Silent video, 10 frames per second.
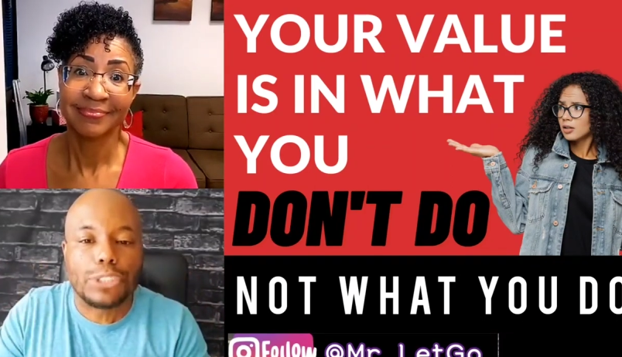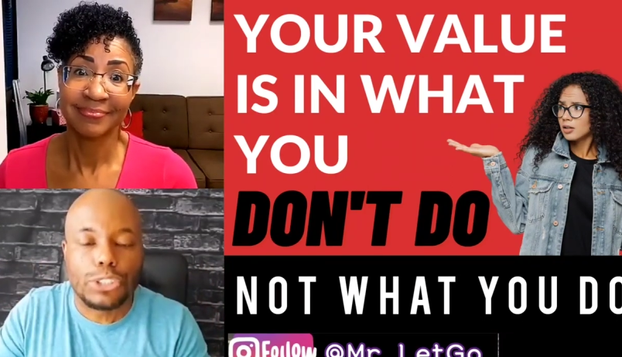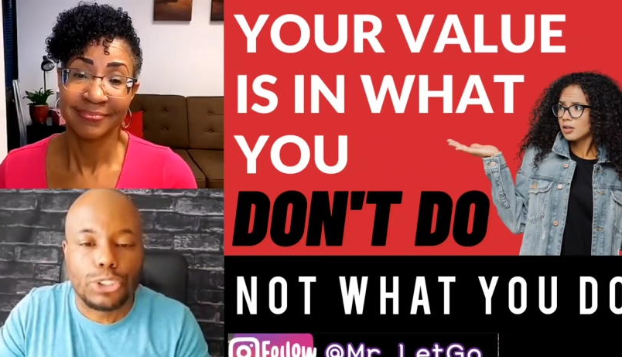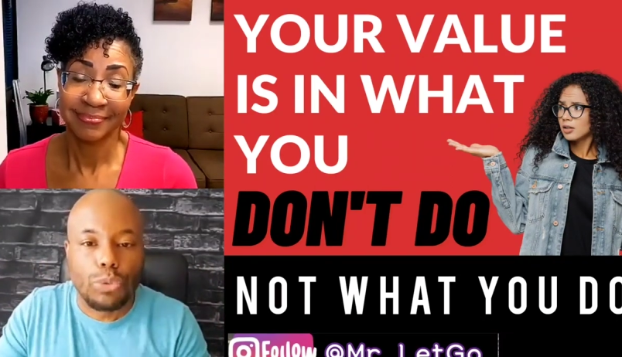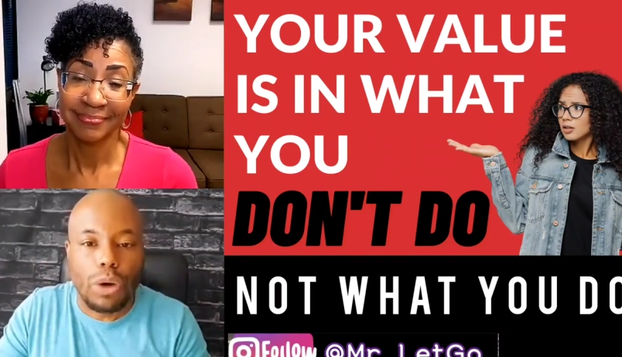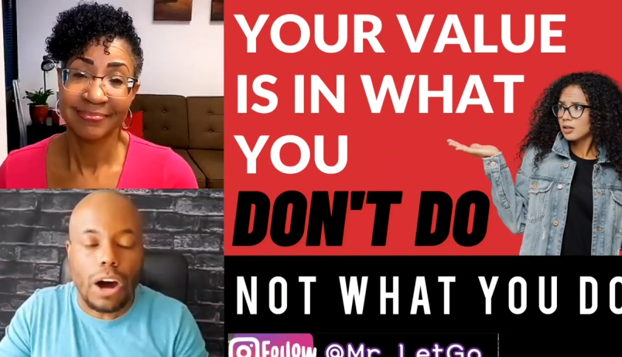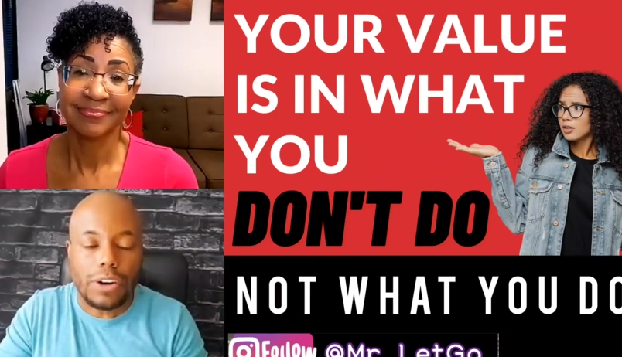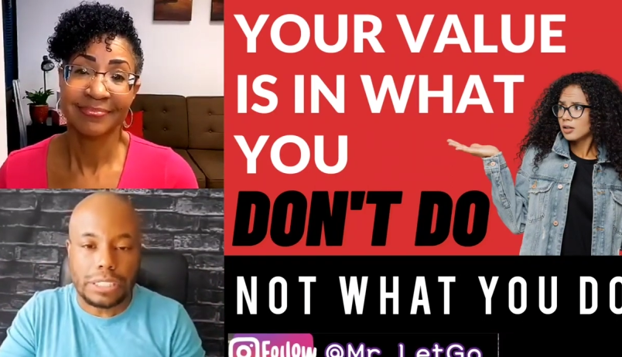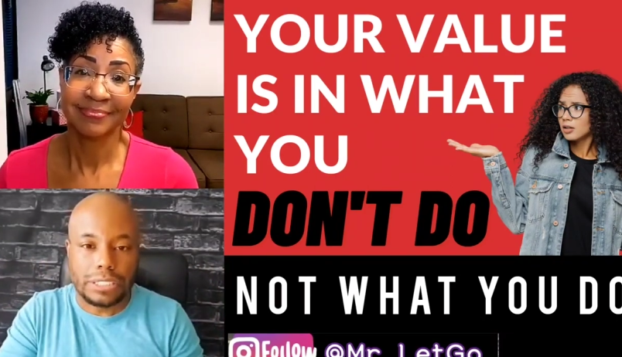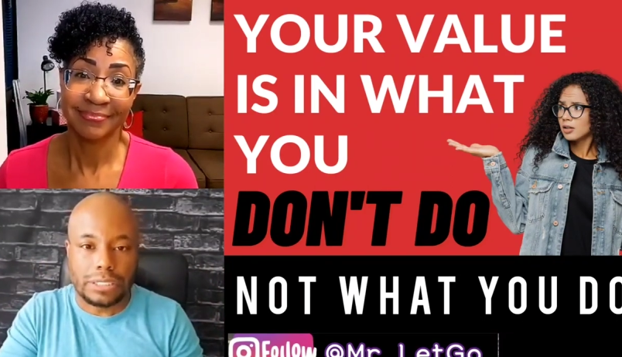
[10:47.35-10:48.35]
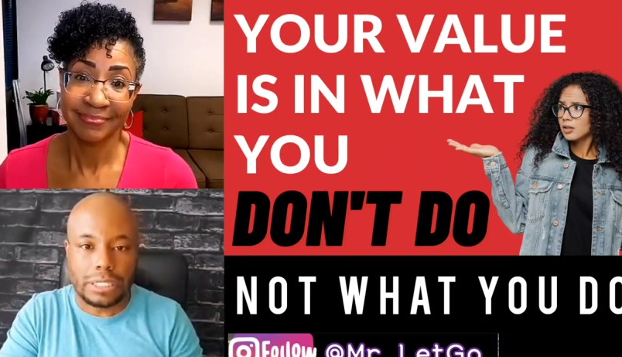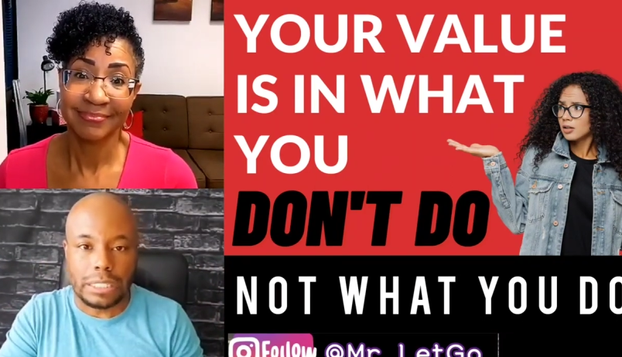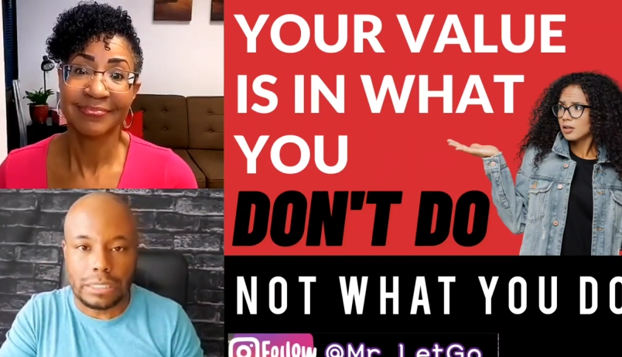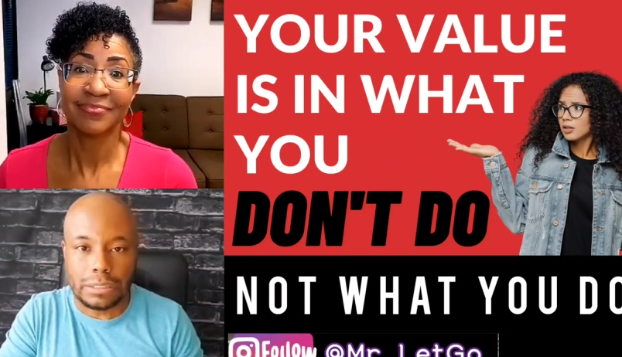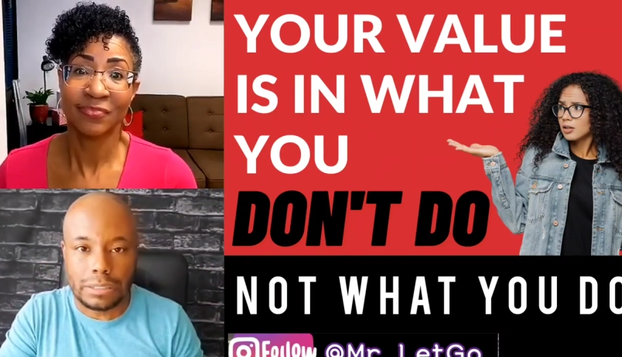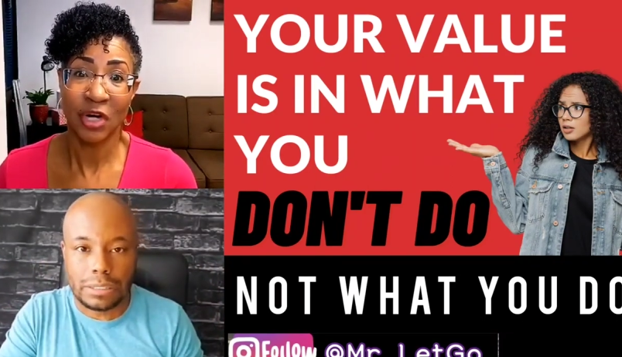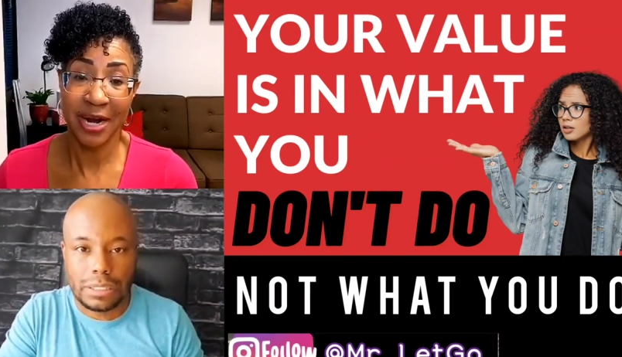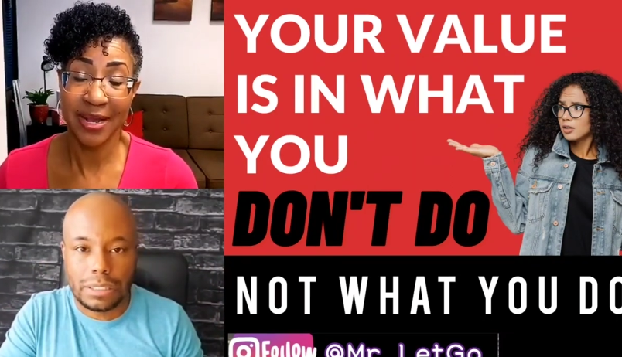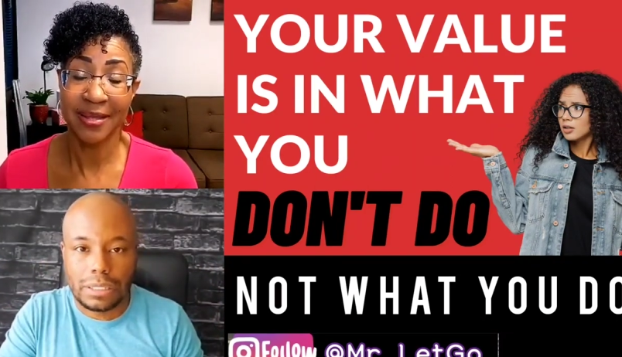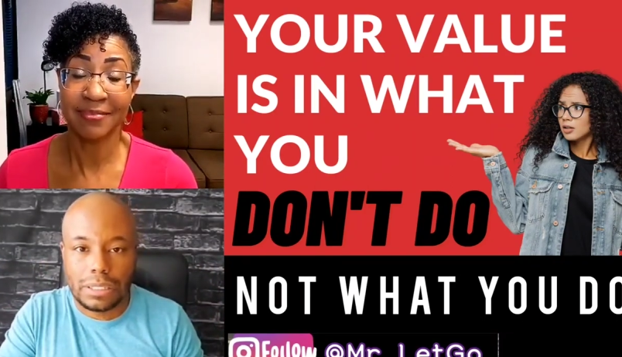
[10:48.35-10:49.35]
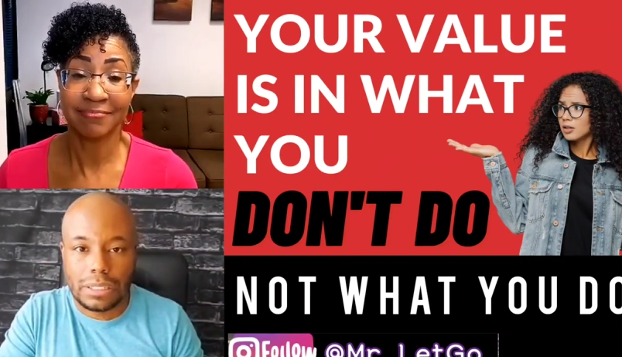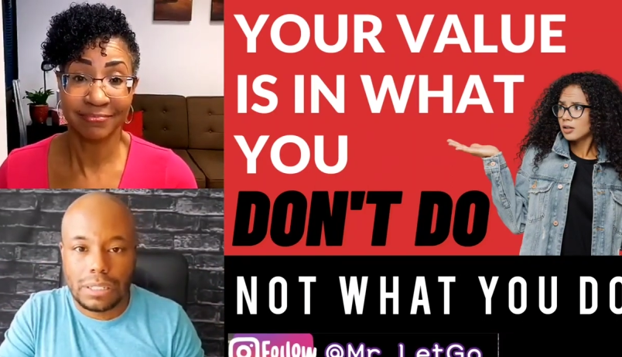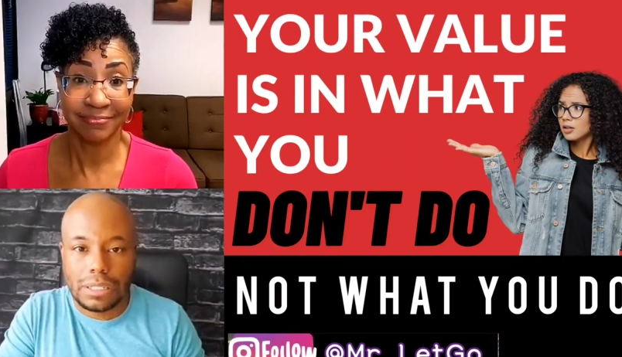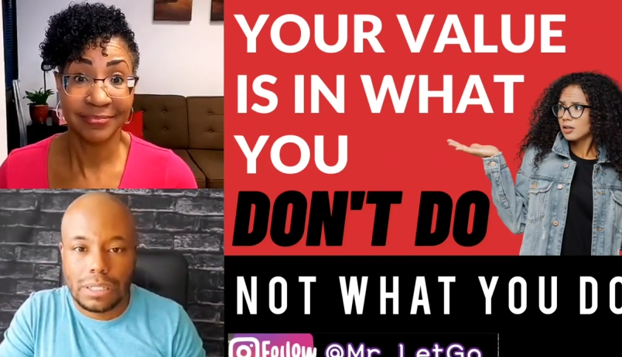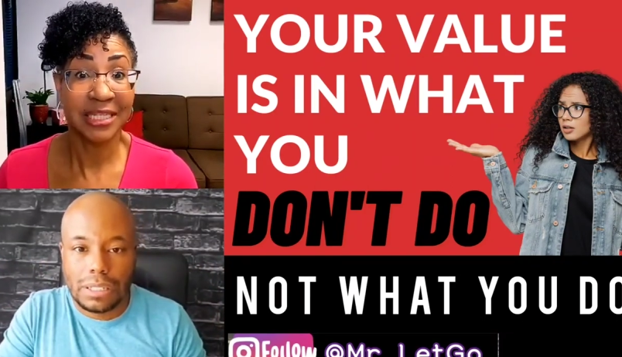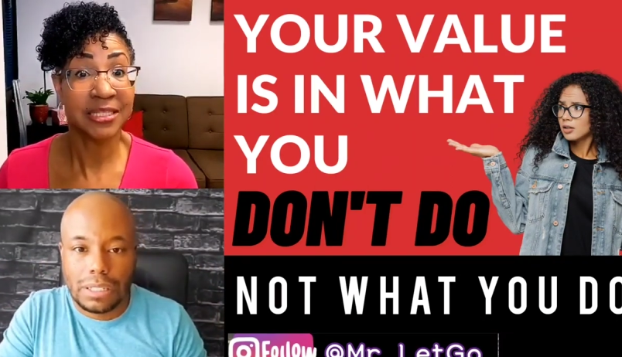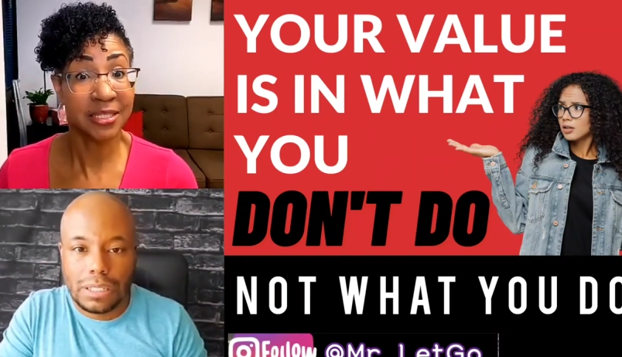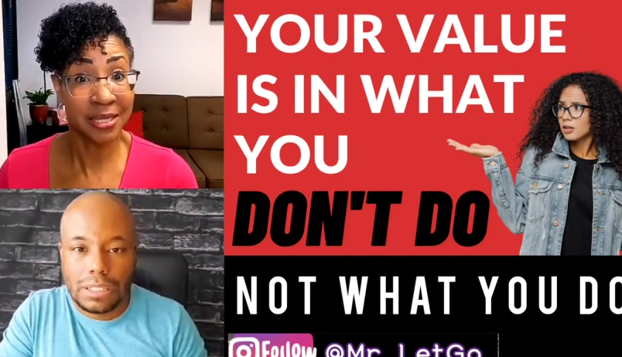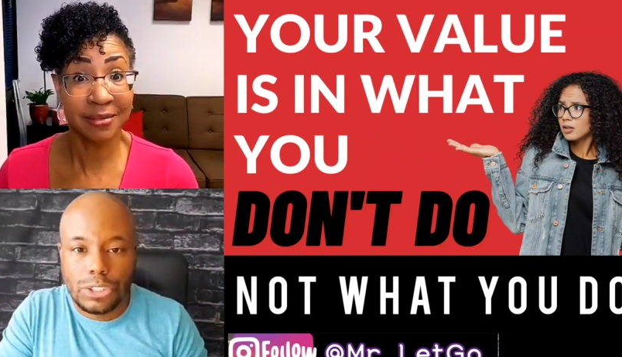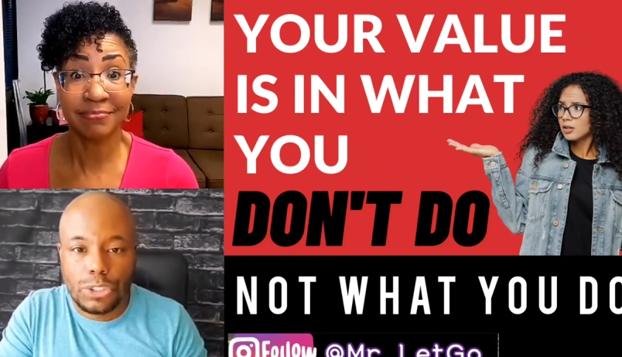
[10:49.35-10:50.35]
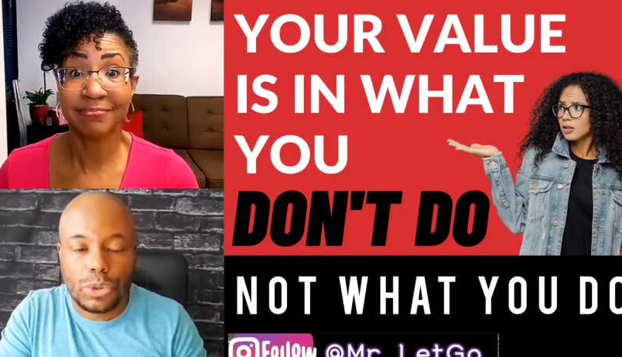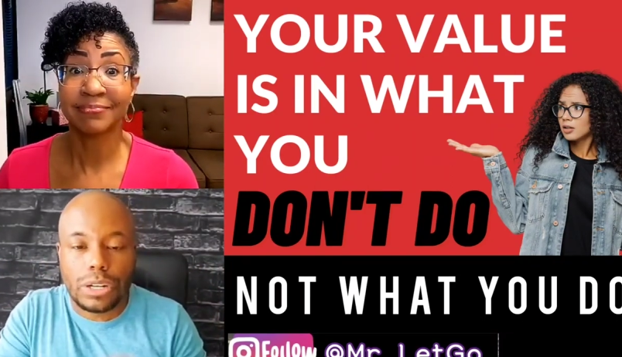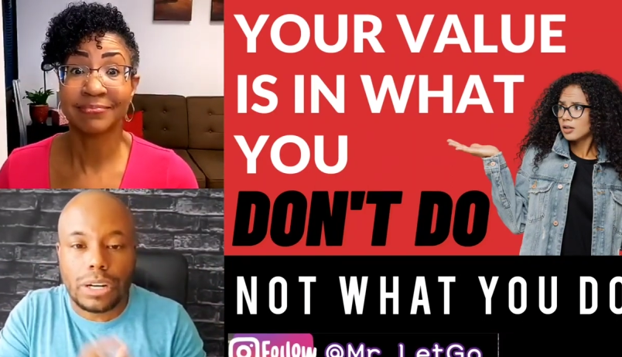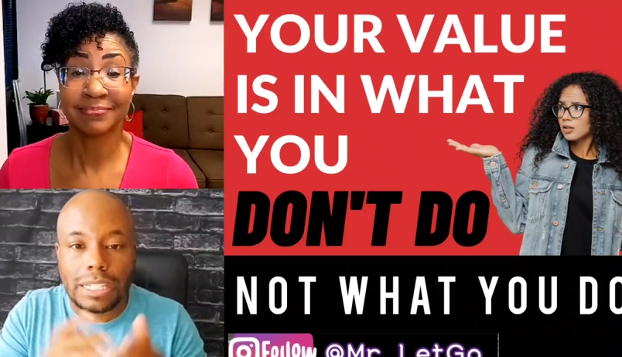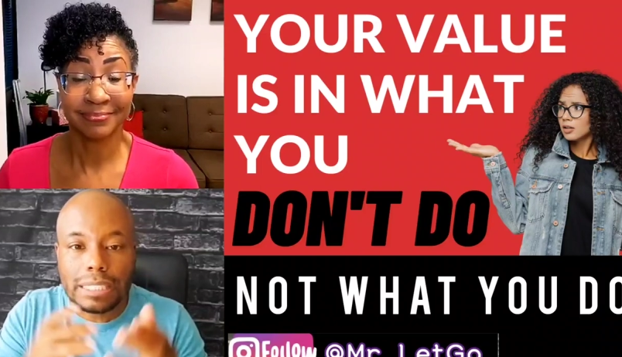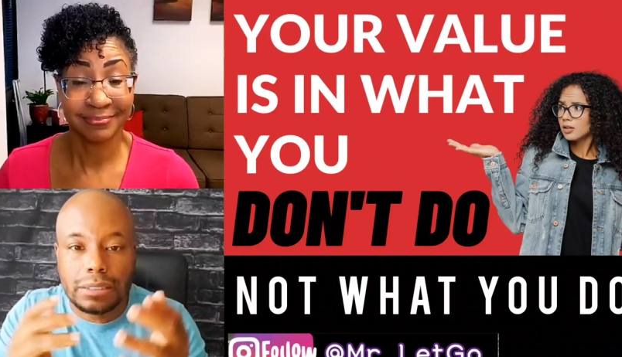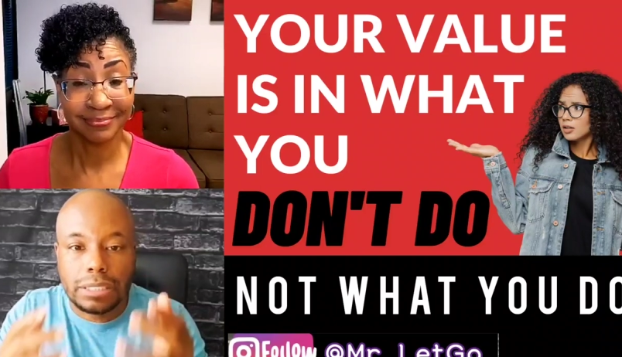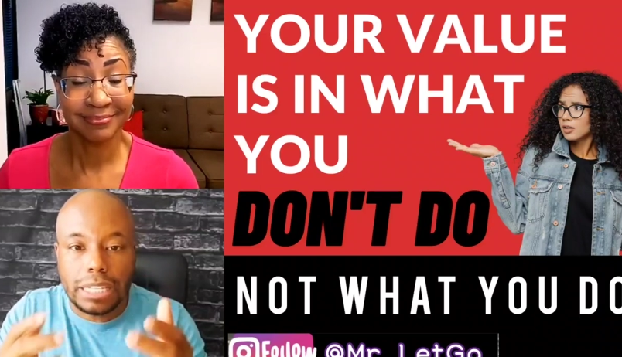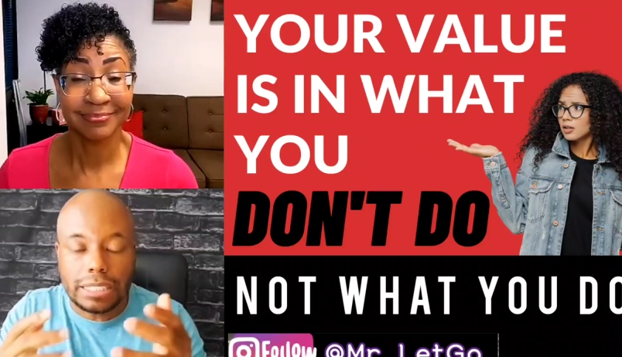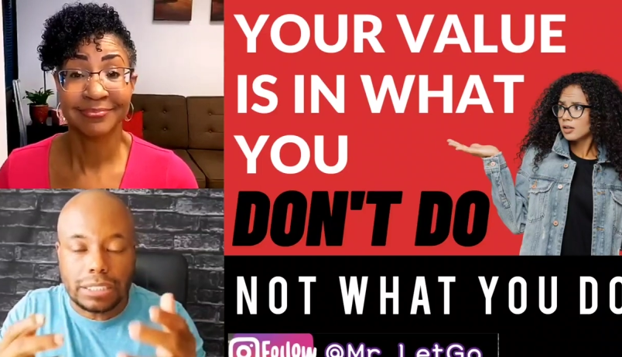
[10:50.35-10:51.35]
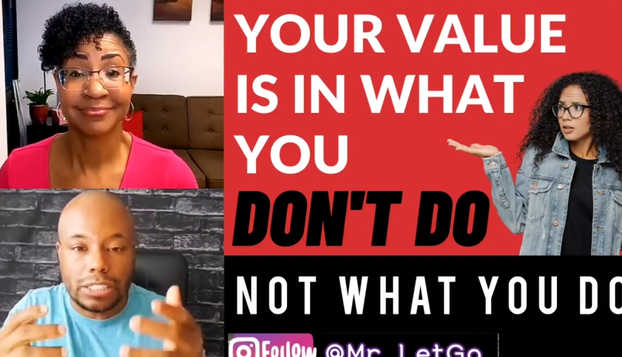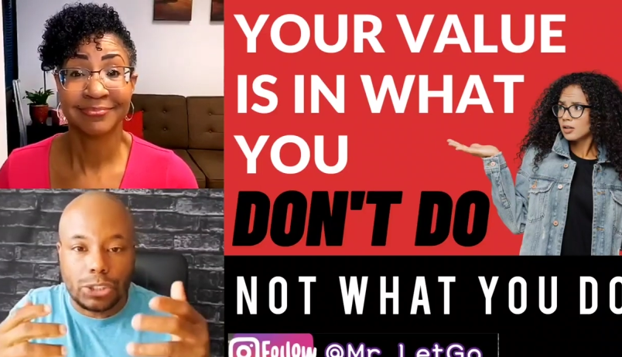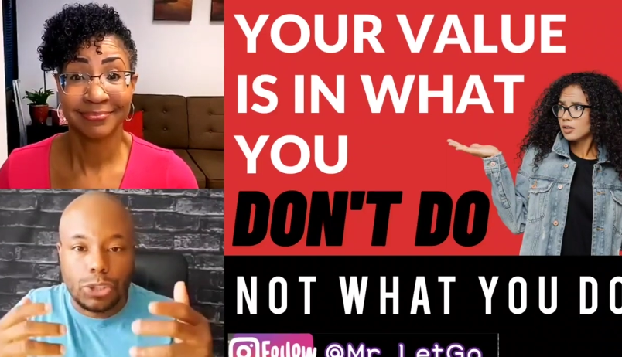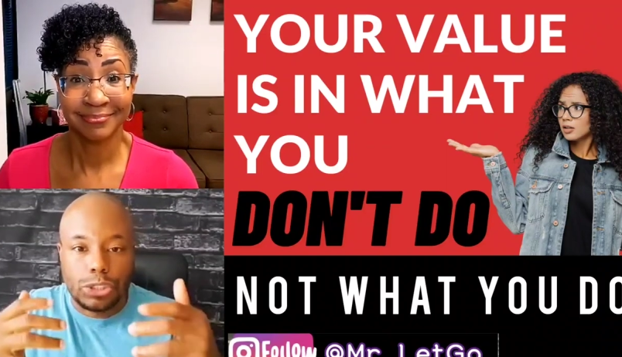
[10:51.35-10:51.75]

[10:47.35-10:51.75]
Speaker 1: do all these things.
Speaker 2: Right. That's it.
Speaker 1: You are addicted to the